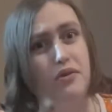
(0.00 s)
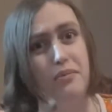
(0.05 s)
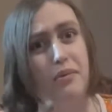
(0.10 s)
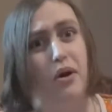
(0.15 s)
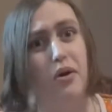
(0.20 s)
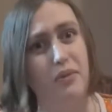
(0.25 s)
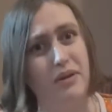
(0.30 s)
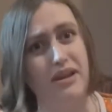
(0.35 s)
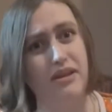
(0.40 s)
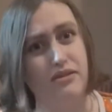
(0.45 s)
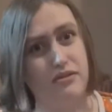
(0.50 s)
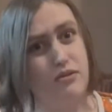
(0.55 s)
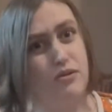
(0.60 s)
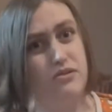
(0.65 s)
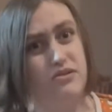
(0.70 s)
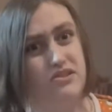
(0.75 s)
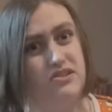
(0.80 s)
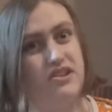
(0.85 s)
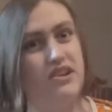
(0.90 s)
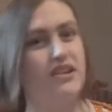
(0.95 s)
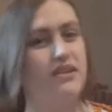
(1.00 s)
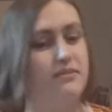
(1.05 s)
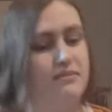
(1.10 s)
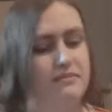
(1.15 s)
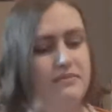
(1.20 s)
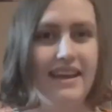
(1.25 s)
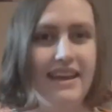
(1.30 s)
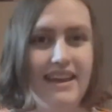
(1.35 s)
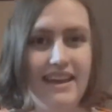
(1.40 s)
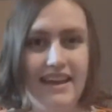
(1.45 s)
bowl, he's crunching.
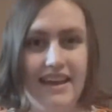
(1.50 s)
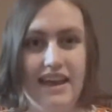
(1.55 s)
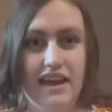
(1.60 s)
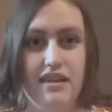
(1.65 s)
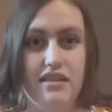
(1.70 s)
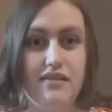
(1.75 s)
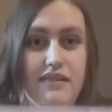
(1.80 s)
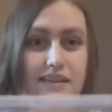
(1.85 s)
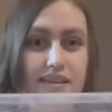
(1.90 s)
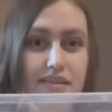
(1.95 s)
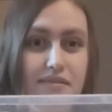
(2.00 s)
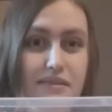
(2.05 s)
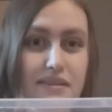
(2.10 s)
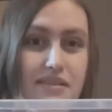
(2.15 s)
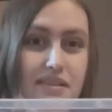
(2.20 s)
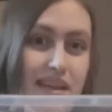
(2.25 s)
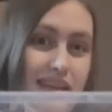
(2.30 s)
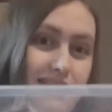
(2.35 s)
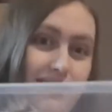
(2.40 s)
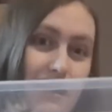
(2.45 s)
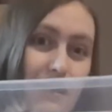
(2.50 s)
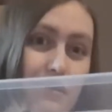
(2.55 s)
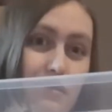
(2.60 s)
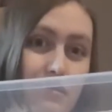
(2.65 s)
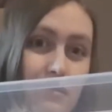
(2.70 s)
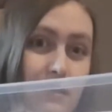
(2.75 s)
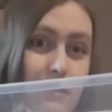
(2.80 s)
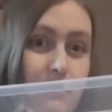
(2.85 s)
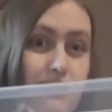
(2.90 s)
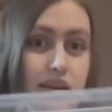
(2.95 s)
So I just want to say, this
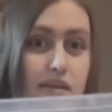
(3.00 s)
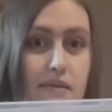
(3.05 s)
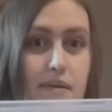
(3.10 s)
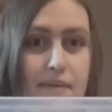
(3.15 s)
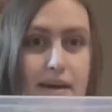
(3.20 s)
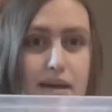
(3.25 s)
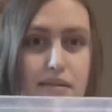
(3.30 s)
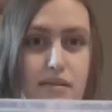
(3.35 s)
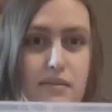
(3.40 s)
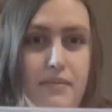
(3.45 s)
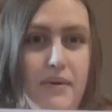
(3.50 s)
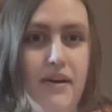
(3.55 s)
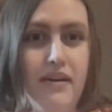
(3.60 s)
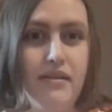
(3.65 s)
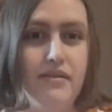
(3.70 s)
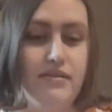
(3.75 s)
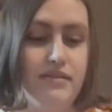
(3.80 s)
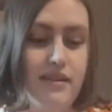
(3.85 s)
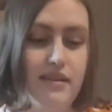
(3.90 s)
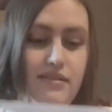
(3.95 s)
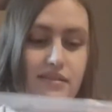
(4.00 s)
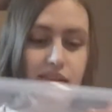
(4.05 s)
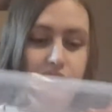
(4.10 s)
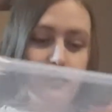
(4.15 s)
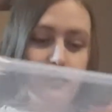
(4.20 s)
is now my Paci box. This is a